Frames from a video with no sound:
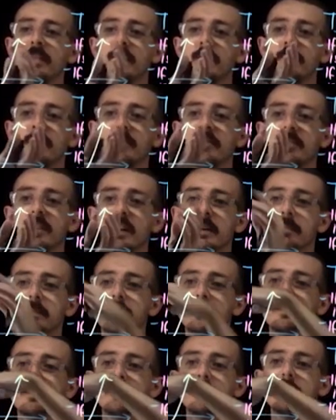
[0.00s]
it then
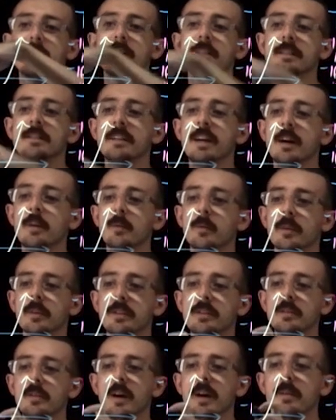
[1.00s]
flips to
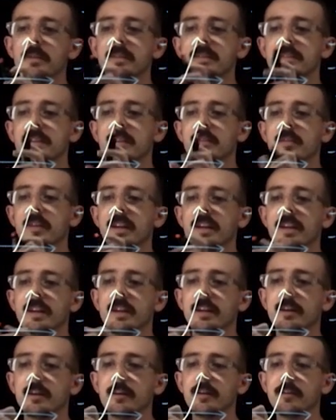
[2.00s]
downward. So I would say right
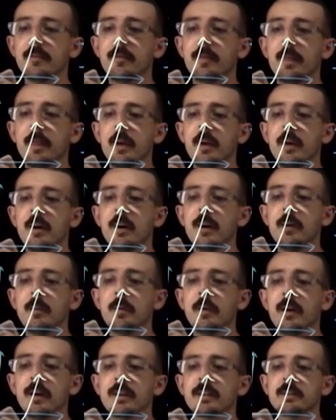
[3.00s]
here,
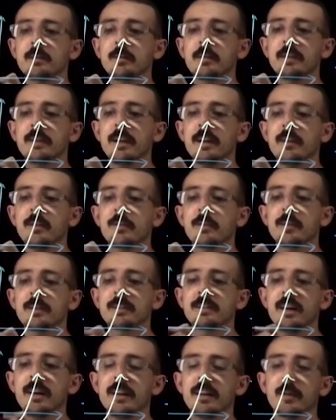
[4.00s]
approximately, I don't know
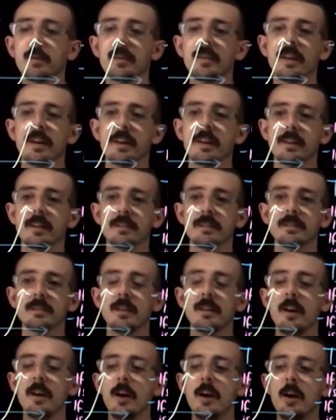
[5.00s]
exactly what that
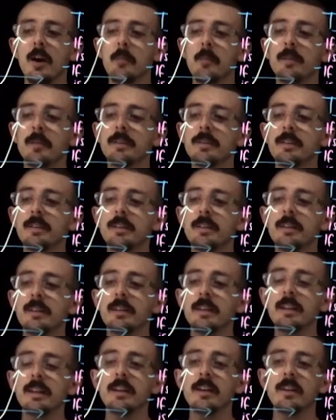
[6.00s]
is, but
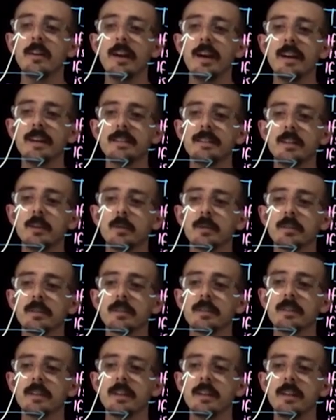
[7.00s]
here x equals
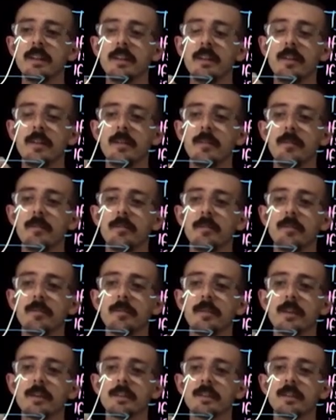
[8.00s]
c,
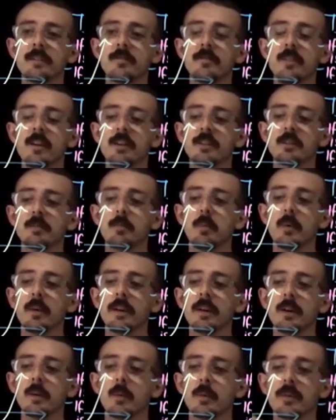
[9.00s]
there's an inflection
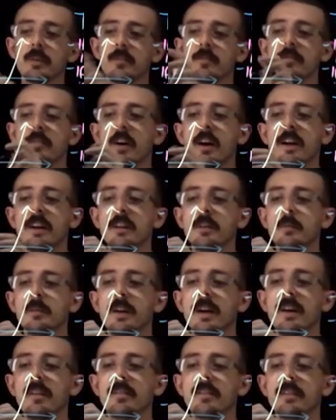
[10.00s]
point here. We're defined and we